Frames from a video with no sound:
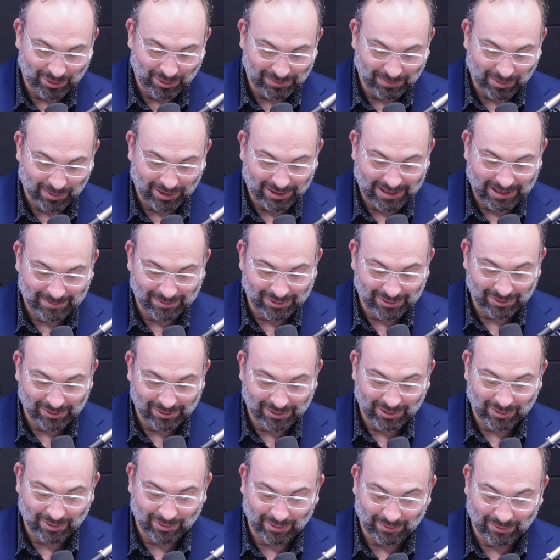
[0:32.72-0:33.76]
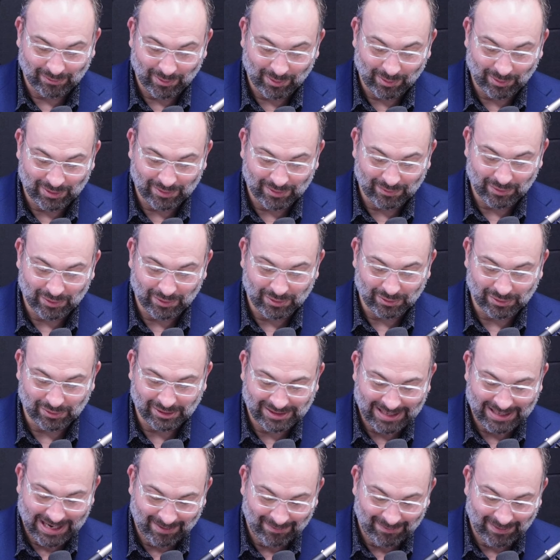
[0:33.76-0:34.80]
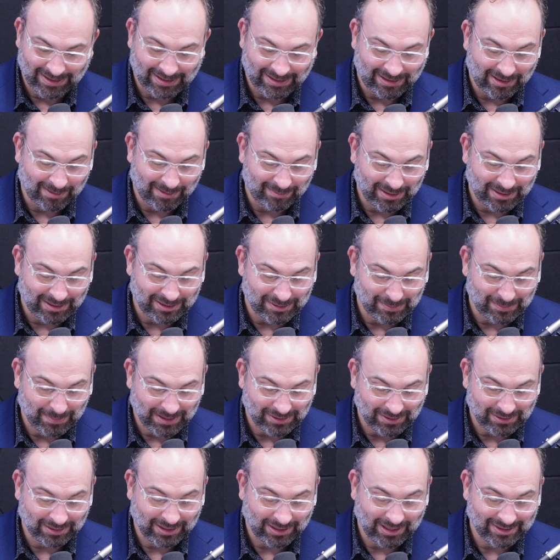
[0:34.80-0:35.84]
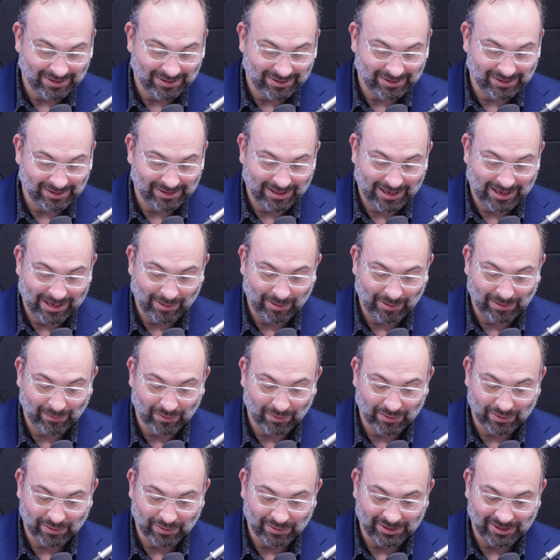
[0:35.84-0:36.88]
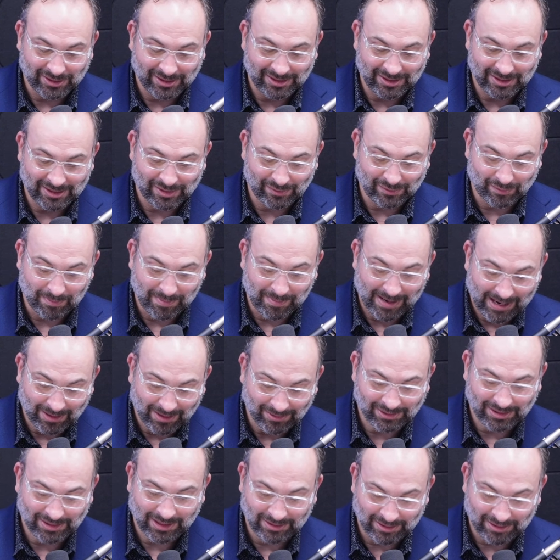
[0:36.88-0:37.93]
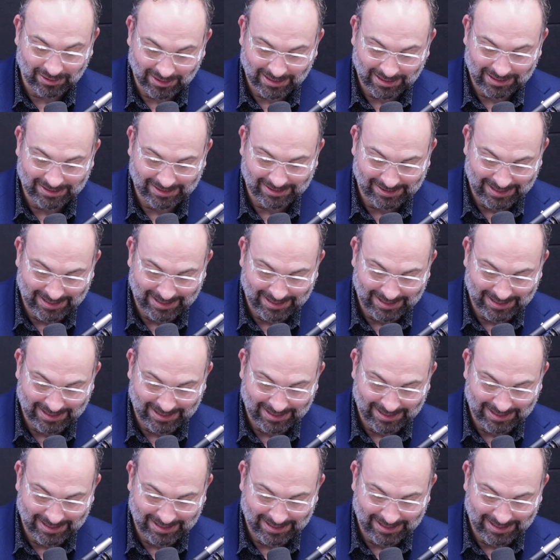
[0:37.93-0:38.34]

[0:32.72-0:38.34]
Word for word: host, Marc Ebinger, the owner of Crukus Virtual Staffing, a company that specializes in hiring virtual assistants from outside the United